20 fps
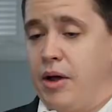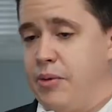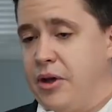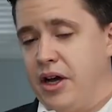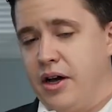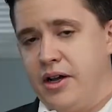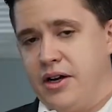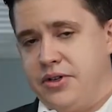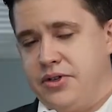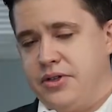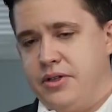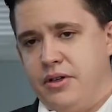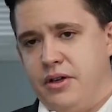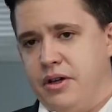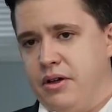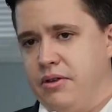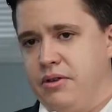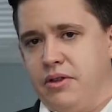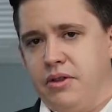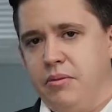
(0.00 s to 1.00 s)
be honest,
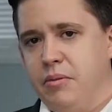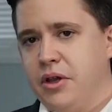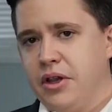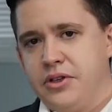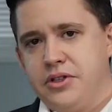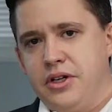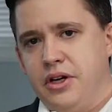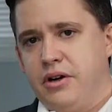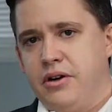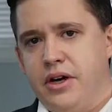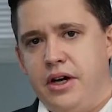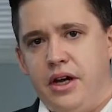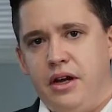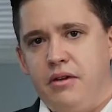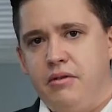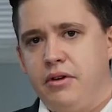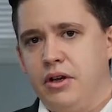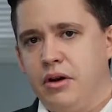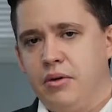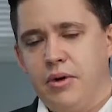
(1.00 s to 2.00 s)
the military,
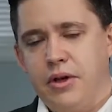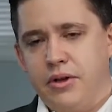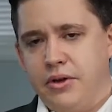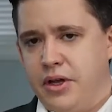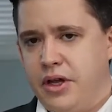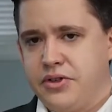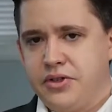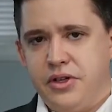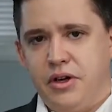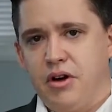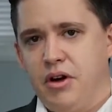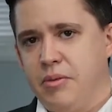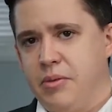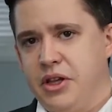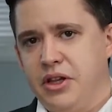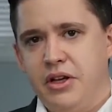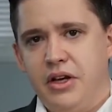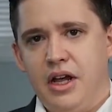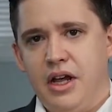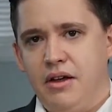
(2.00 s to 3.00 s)
whether that's the Army,
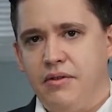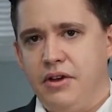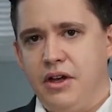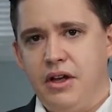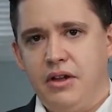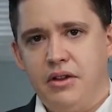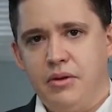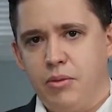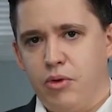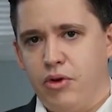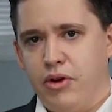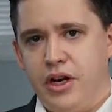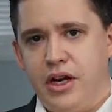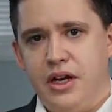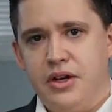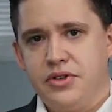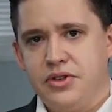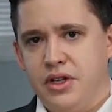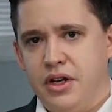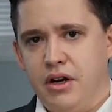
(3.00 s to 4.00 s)
the Navy, the
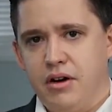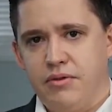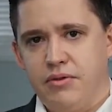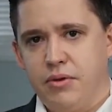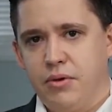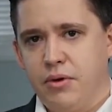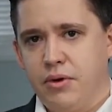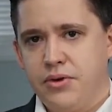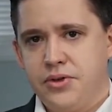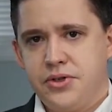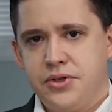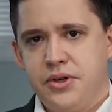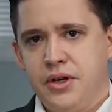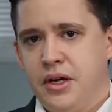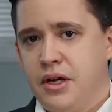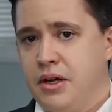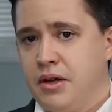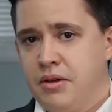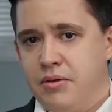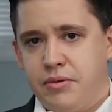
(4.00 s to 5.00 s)
Marines, the Air Force,
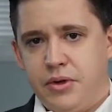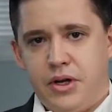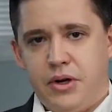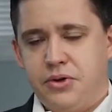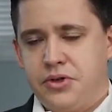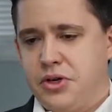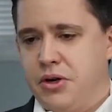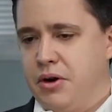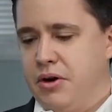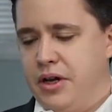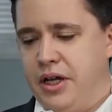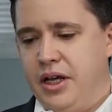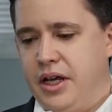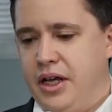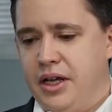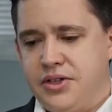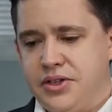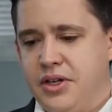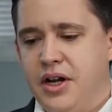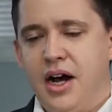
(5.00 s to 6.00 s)
Coast Guard,
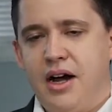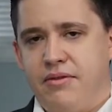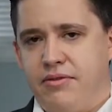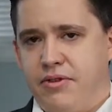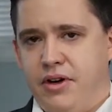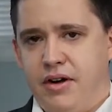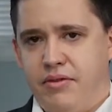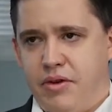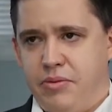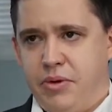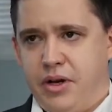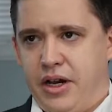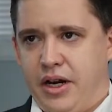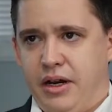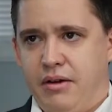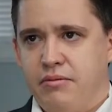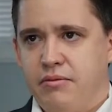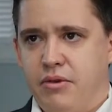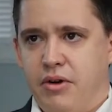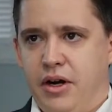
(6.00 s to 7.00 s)
it's not for everybody.
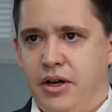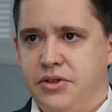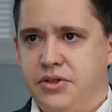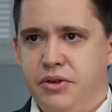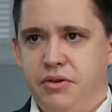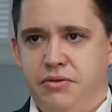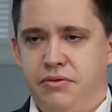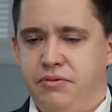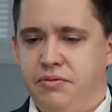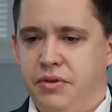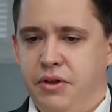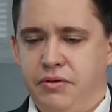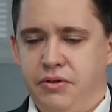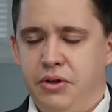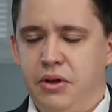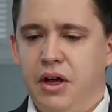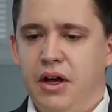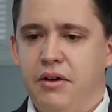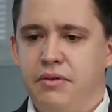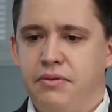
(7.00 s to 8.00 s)
All right, so if
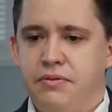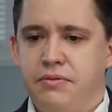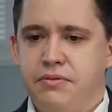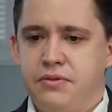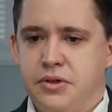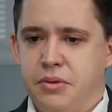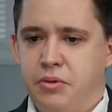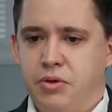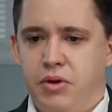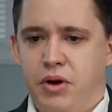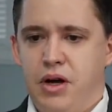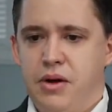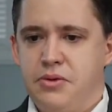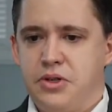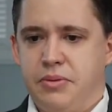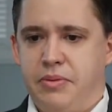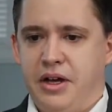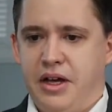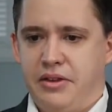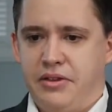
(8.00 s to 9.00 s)
you have some qualms
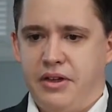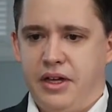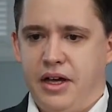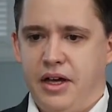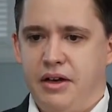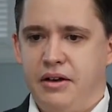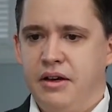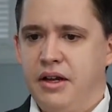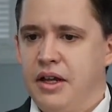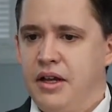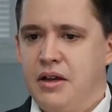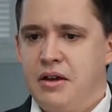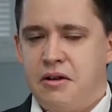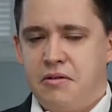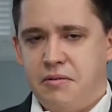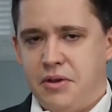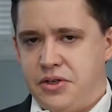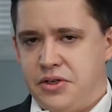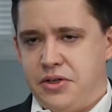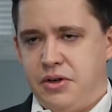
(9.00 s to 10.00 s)
about that,
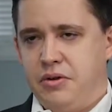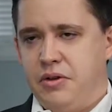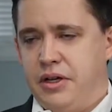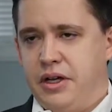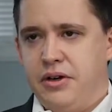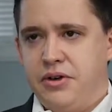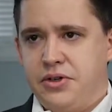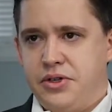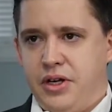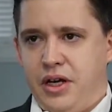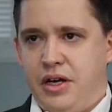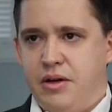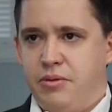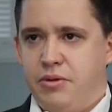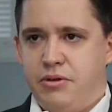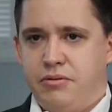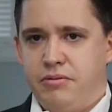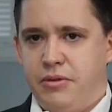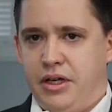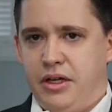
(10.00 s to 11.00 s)
that's totally
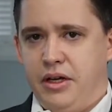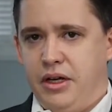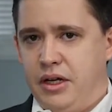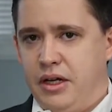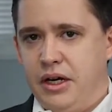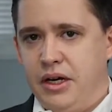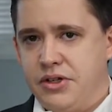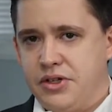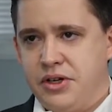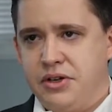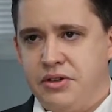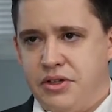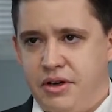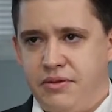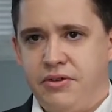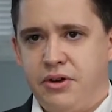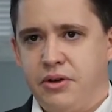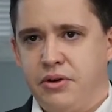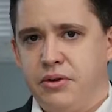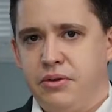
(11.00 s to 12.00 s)
understandable. It is a
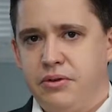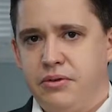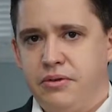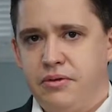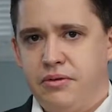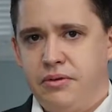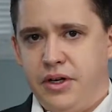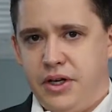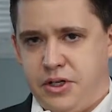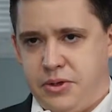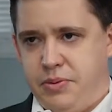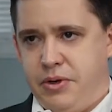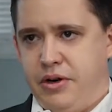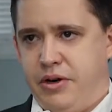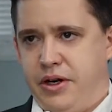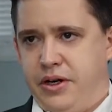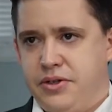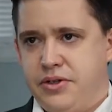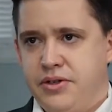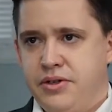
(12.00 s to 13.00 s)
difficult
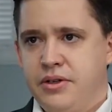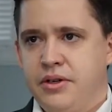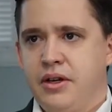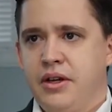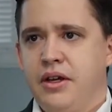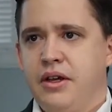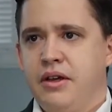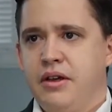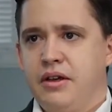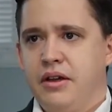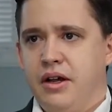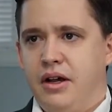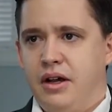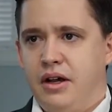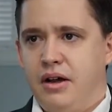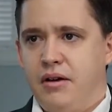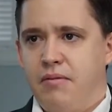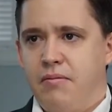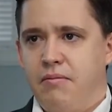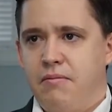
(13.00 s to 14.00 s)
experience.
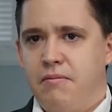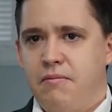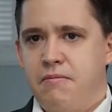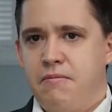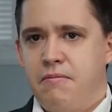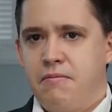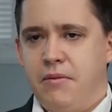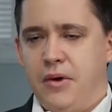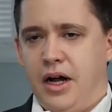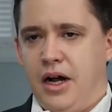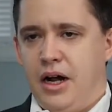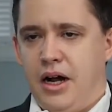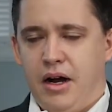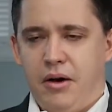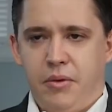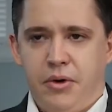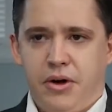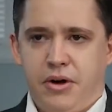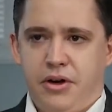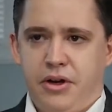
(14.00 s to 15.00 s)
I
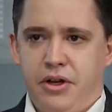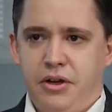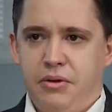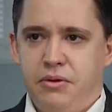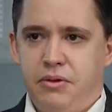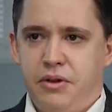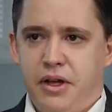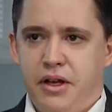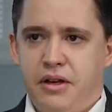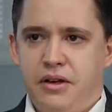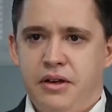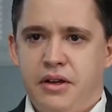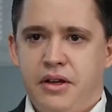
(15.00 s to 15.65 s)
would argue that